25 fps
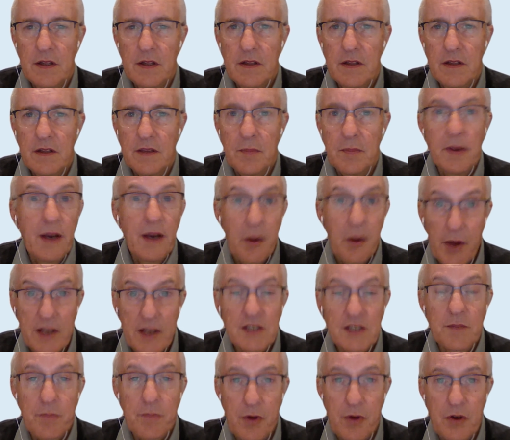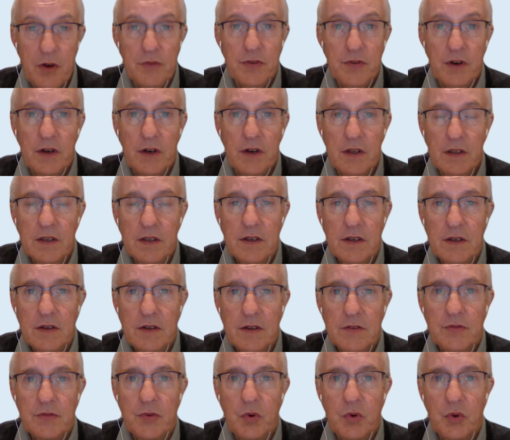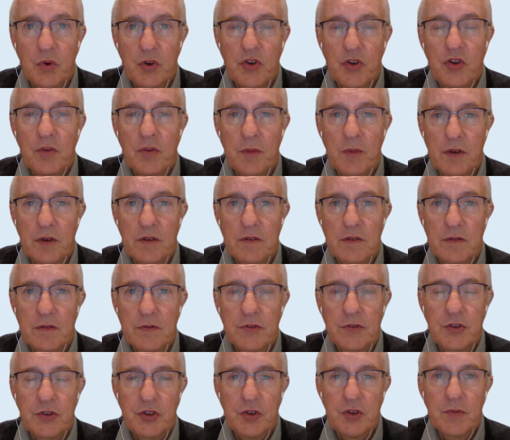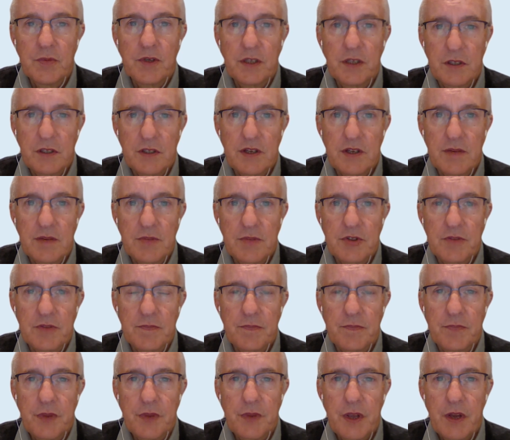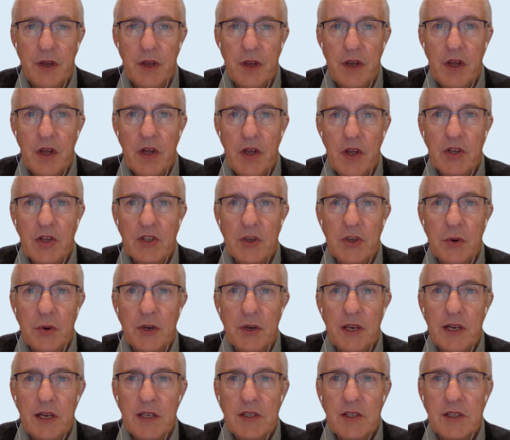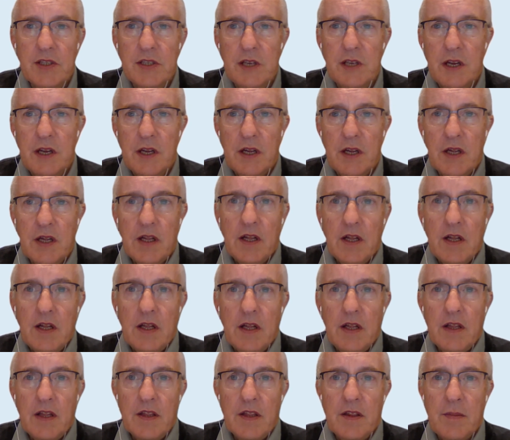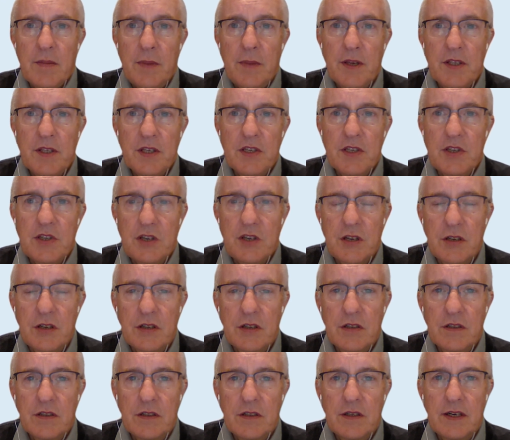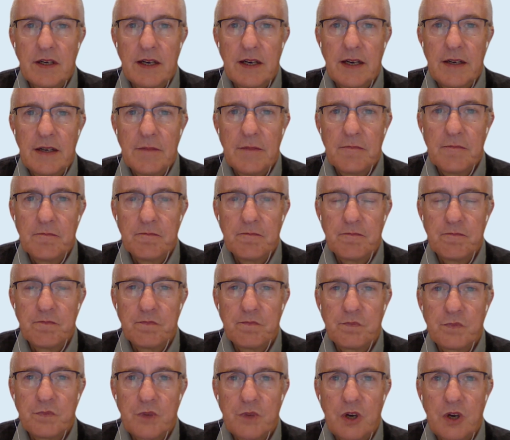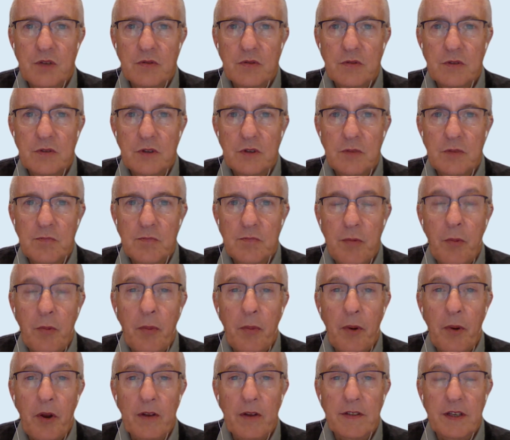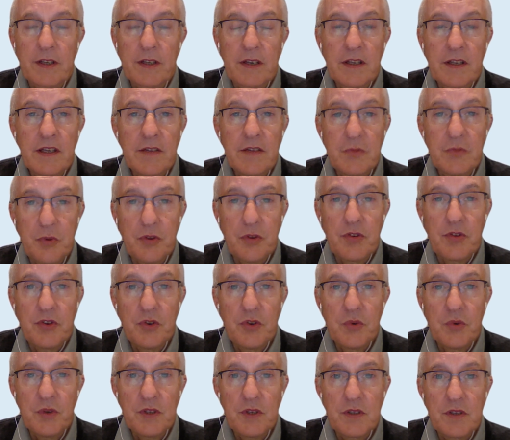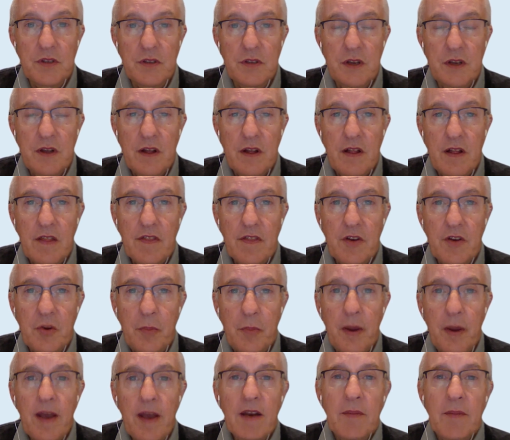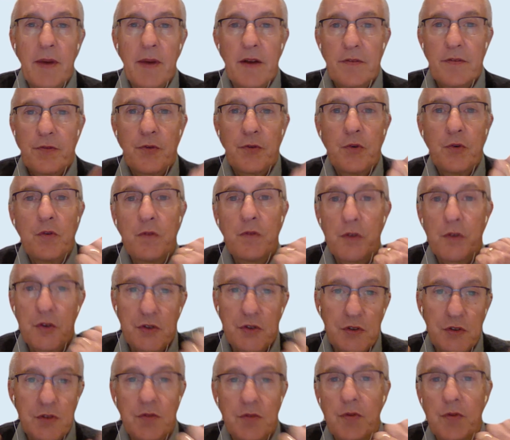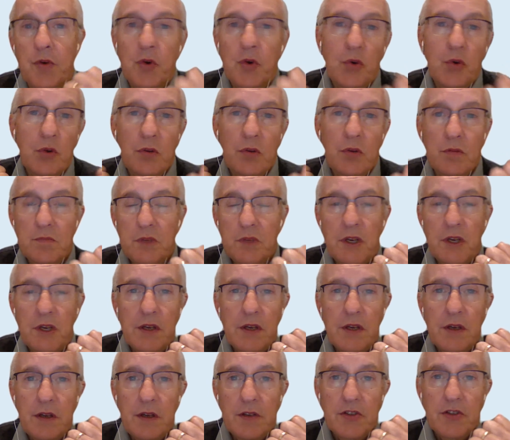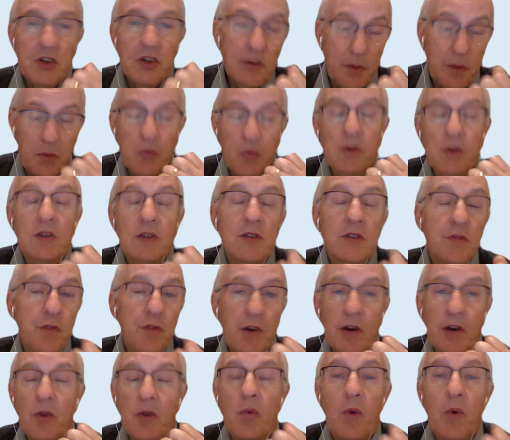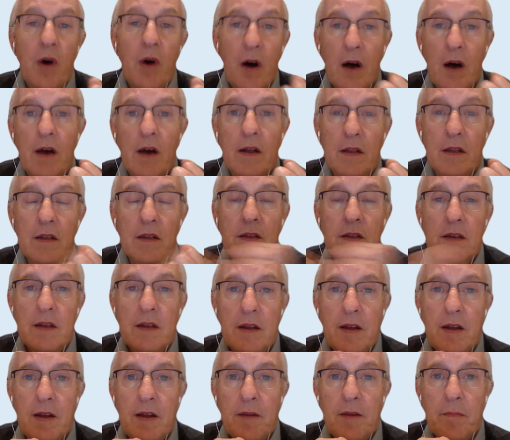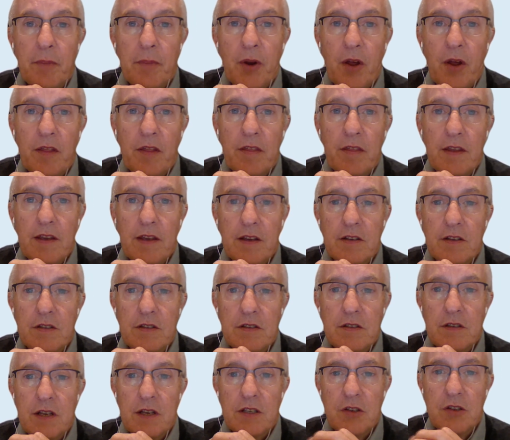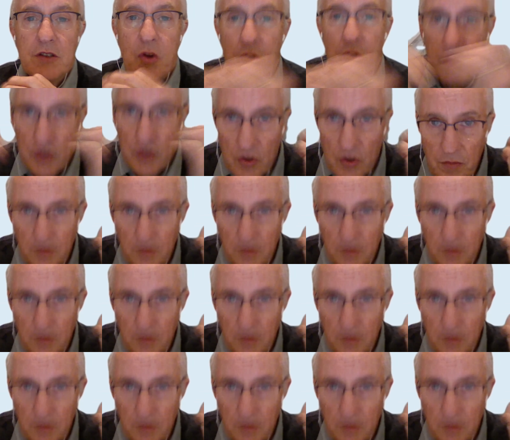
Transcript: amino acid profile for human consumption. So I guess the message I would probably like to leave with you is the debate about food versus fuel is going to be with us for a little while. But I think as long-term